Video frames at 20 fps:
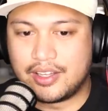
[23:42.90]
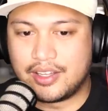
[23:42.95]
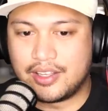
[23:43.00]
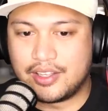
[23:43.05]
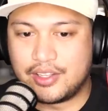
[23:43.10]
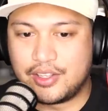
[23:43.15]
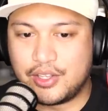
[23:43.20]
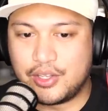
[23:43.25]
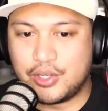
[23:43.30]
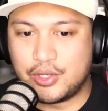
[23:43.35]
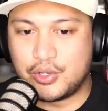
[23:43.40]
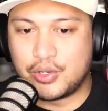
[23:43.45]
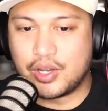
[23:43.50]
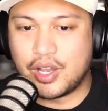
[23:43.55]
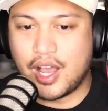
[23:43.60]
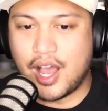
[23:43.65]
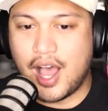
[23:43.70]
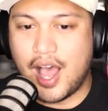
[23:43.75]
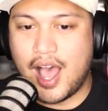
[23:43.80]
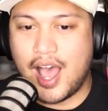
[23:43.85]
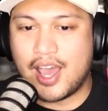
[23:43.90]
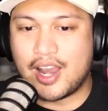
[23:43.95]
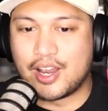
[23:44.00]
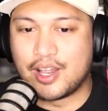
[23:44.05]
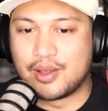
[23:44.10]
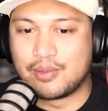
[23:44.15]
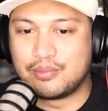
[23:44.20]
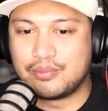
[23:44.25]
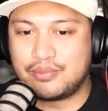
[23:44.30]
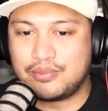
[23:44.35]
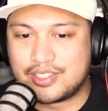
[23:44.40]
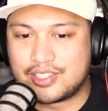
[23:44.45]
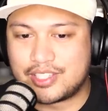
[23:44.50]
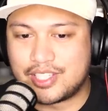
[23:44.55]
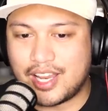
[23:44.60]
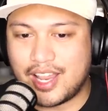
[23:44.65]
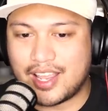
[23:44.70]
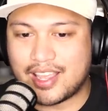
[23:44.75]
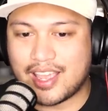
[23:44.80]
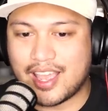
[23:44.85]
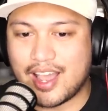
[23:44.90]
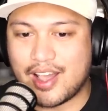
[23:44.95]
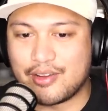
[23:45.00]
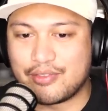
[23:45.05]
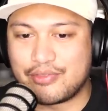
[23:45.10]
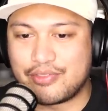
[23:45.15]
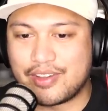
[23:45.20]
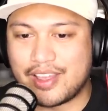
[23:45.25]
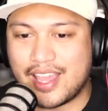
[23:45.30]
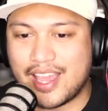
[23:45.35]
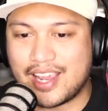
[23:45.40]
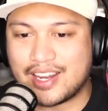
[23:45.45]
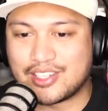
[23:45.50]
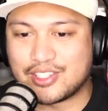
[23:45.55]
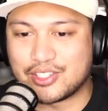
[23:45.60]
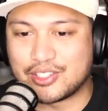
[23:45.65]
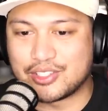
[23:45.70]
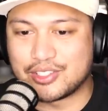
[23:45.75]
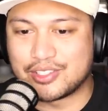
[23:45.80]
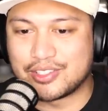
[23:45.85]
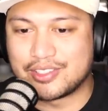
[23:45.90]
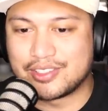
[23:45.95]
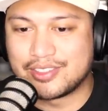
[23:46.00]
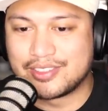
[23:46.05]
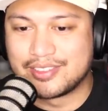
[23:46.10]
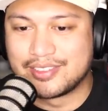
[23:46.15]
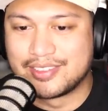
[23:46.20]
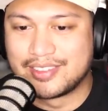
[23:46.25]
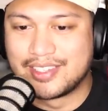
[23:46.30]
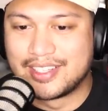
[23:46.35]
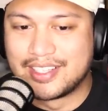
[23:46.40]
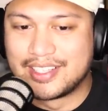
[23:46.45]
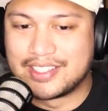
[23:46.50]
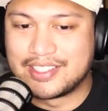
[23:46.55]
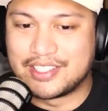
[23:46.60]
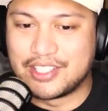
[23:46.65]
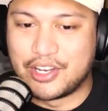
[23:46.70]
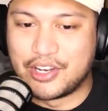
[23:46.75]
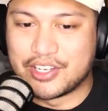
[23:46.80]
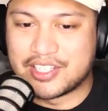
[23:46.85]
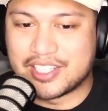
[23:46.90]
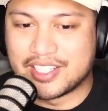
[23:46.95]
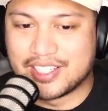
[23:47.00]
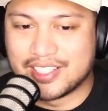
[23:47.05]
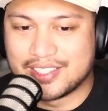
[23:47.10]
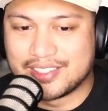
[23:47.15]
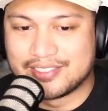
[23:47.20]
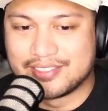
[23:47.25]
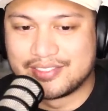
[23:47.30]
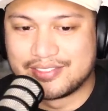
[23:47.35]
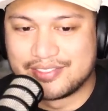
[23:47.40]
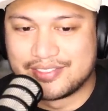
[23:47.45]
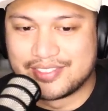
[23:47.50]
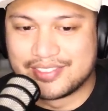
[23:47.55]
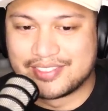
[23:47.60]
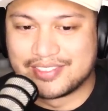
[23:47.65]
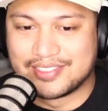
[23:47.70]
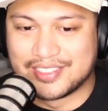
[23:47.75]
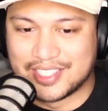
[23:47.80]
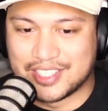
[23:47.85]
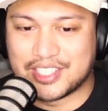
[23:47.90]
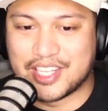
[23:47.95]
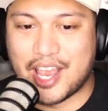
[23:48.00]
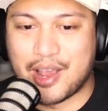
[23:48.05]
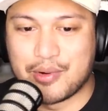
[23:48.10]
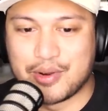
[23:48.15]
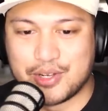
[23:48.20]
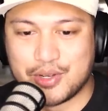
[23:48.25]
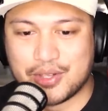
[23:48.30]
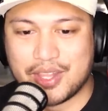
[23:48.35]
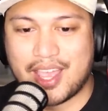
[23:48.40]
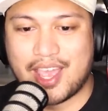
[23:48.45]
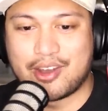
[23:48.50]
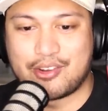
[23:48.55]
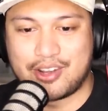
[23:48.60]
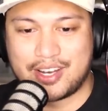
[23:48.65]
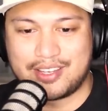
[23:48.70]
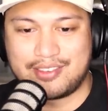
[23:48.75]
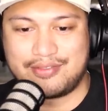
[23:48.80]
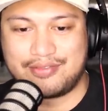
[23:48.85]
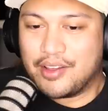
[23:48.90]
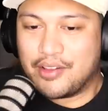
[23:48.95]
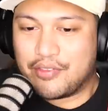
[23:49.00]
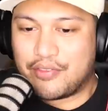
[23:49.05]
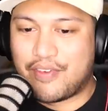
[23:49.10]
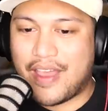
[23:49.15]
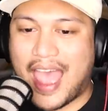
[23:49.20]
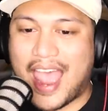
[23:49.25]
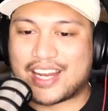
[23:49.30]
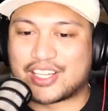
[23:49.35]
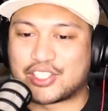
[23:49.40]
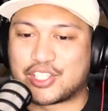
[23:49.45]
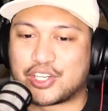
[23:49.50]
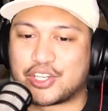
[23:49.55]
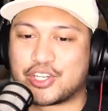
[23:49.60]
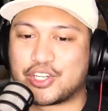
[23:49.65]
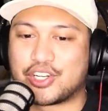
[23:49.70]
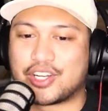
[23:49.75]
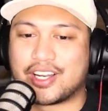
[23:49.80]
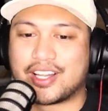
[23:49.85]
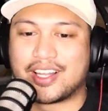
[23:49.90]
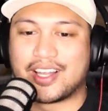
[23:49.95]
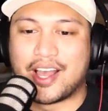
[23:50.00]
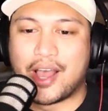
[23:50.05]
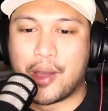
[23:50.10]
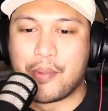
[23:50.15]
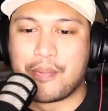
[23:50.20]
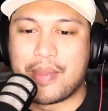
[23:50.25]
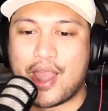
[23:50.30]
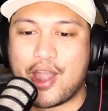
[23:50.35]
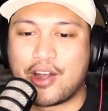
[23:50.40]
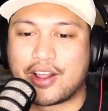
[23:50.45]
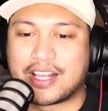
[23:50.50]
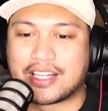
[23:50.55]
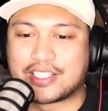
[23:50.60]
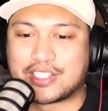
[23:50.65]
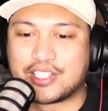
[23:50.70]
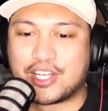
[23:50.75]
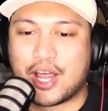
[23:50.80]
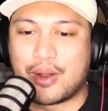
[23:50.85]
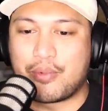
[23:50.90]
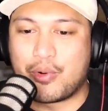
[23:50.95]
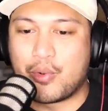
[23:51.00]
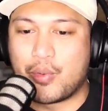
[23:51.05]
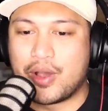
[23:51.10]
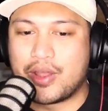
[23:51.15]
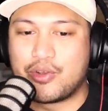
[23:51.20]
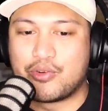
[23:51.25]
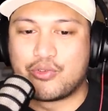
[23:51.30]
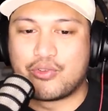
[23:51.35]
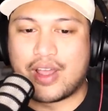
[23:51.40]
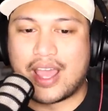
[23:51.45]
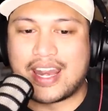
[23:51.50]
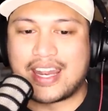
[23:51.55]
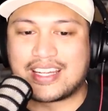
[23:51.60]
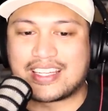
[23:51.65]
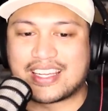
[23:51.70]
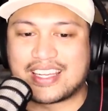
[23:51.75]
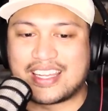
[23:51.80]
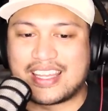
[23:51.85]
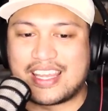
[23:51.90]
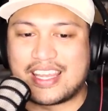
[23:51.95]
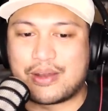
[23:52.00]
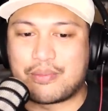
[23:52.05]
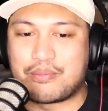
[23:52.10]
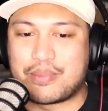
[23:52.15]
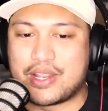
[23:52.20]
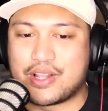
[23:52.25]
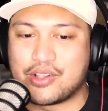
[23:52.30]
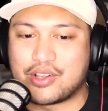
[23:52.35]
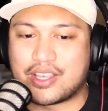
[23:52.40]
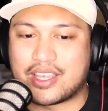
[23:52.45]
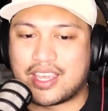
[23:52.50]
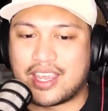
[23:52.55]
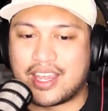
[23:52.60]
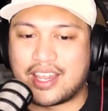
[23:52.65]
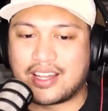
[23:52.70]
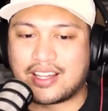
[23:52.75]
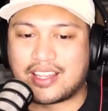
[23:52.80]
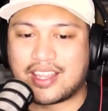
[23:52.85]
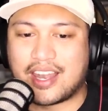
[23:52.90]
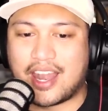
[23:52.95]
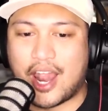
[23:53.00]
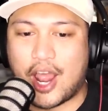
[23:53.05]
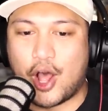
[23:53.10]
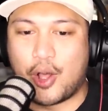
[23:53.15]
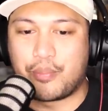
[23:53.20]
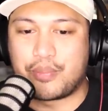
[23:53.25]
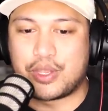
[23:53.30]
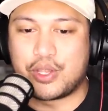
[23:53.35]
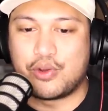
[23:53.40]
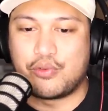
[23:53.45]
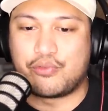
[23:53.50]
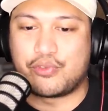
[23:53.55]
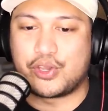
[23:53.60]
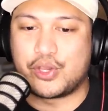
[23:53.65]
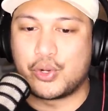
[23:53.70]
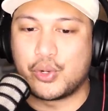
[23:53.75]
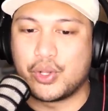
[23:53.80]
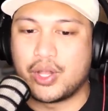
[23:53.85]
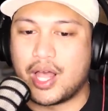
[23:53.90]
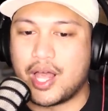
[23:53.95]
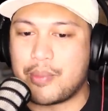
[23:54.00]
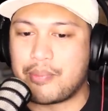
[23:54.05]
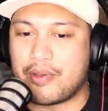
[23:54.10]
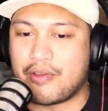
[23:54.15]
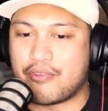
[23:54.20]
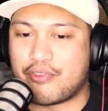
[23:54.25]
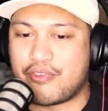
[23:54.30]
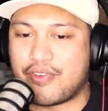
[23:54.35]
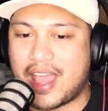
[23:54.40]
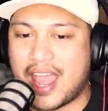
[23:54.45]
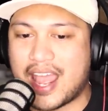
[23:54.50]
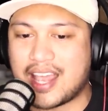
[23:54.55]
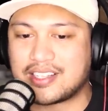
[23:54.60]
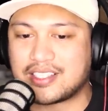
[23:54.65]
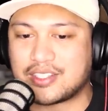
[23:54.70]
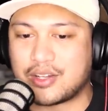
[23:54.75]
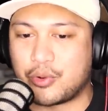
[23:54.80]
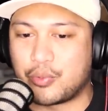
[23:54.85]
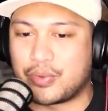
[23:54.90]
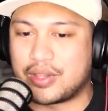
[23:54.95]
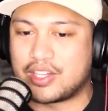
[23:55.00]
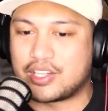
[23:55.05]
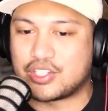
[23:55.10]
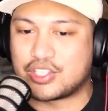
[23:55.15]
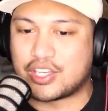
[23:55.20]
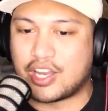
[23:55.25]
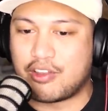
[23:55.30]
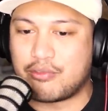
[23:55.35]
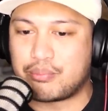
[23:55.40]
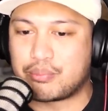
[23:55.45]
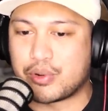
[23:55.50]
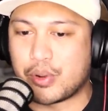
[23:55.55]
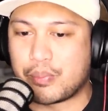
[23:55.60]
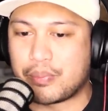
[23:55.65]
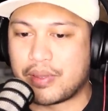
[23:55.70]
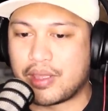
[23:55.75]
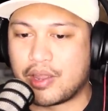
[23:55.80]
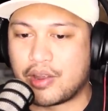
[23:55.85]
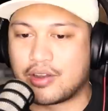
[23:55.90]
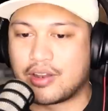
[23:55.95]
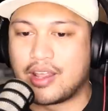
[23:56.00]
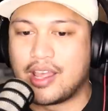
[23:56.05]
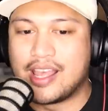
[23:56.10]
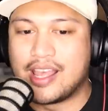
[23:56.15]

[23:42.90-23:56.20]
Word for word: You autumn, check out Factor. Seriously, this is how we're doing the ad read. Factor, America's number one ready-to-eat meal kit, can help you fuel up fast with chef-prepared,